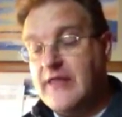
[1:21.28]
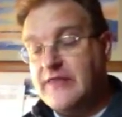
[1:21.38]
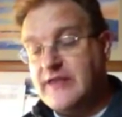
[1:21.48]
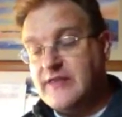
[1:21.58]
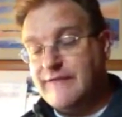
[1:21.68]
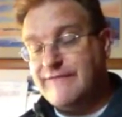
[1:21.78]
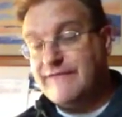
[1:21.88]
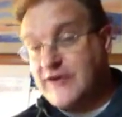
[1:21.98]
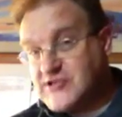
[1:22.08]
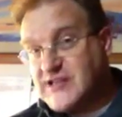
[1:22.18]
The
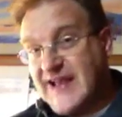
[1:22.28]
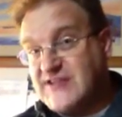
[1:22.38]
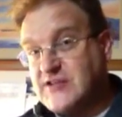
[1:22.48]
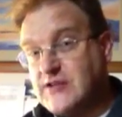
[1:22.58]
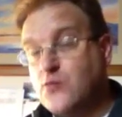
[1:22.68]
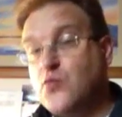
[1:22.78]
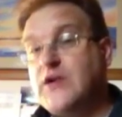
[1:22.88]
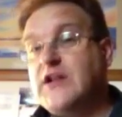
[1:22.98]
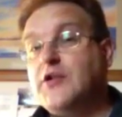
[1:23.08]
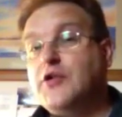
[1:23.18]
first lesson
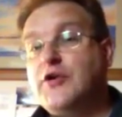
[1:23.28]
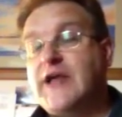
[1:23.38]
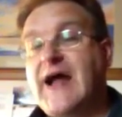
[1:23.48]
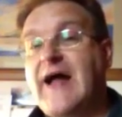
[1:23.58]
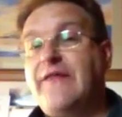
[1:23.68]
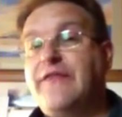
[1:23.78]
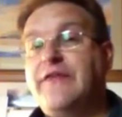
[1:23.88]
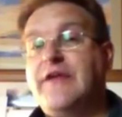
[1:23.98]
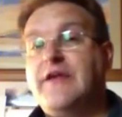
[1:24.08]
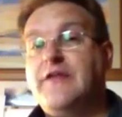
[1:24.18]
will look at
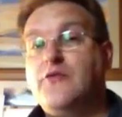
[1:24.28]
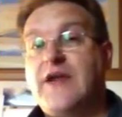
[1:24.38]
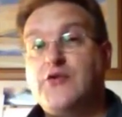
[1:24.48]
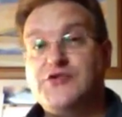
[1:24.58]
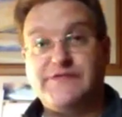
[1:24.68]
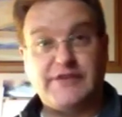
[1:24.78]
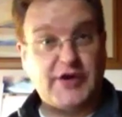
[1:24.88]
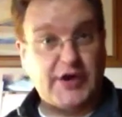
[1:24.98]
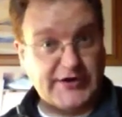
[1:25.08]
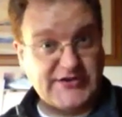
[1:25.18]
the records of the
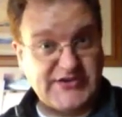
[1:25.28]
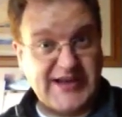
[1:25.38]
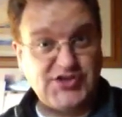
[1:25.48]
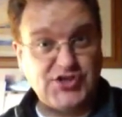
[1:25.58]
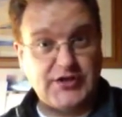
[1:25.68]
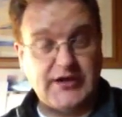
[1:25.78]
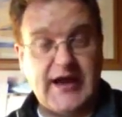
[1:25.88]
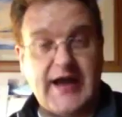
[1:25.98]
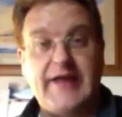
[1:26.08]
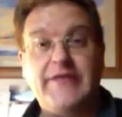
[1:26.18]
Kirk Session
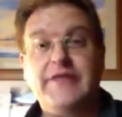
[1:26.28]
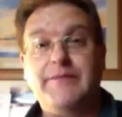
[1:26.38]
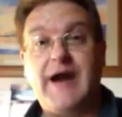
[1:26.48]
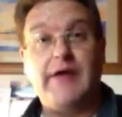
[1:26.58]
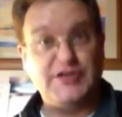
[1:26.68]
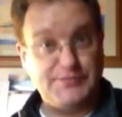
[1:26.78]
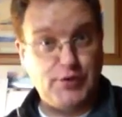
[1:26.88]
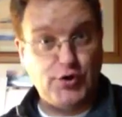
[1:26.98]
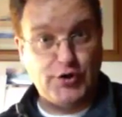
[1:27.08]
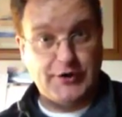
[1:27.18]
and the parish
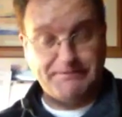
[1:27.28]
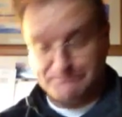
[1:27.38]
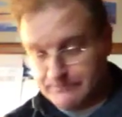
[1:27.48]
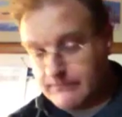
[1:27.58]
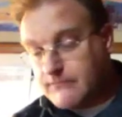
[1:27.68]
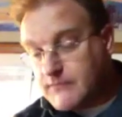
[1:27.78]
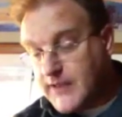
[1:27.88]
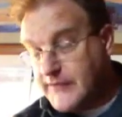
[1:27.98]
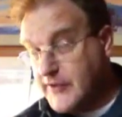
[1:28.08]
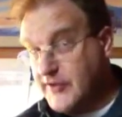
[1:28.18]
poor.
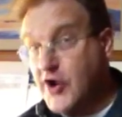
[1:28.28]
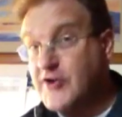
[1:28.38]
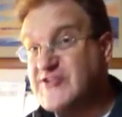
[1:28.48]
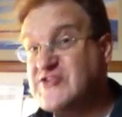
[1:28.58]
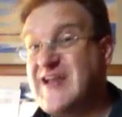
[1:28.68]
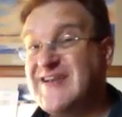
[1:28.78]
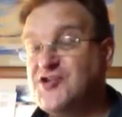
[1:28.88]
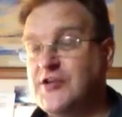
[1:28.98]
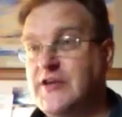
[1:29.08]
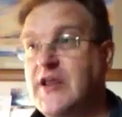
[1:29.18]
Now the Kirk
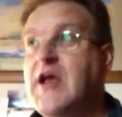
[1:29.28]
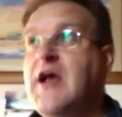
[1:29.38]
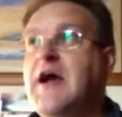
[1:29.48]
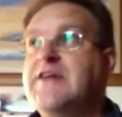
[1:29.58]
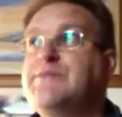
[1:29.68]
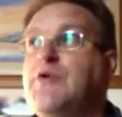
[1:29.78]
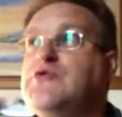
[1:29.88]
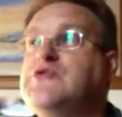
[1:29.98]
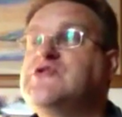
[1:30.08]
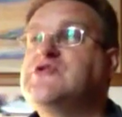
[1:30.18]
Session, I
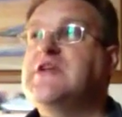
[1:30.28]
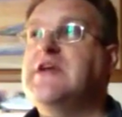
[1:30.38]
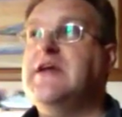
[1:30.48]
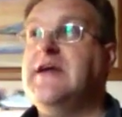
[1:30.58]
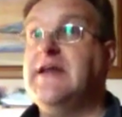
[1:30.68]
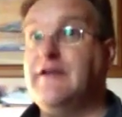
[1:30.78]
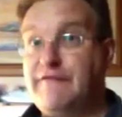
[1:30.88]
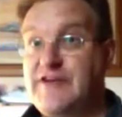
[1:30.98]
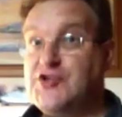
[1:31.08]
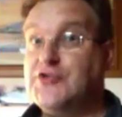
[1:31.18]
suppose in
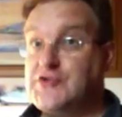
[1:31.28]
official